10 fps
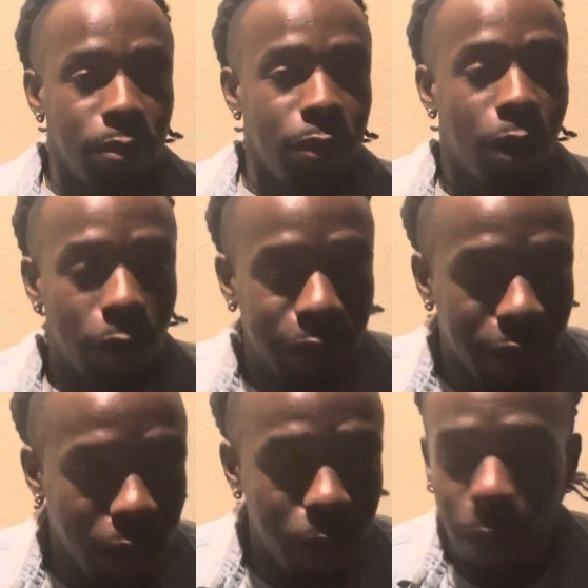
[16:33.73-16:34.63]
Go to
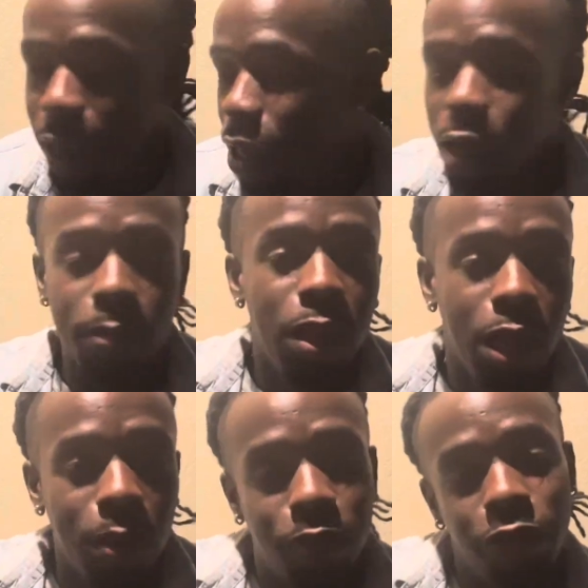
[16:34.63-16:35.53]
sleep, wake up,
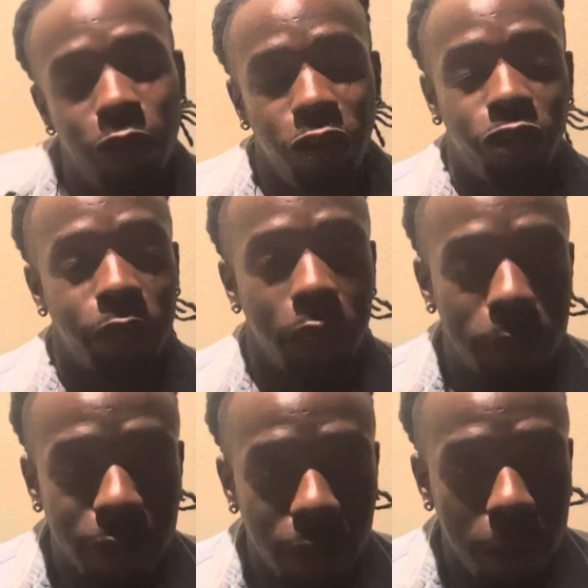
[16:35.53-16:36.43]
and pursue your dreams.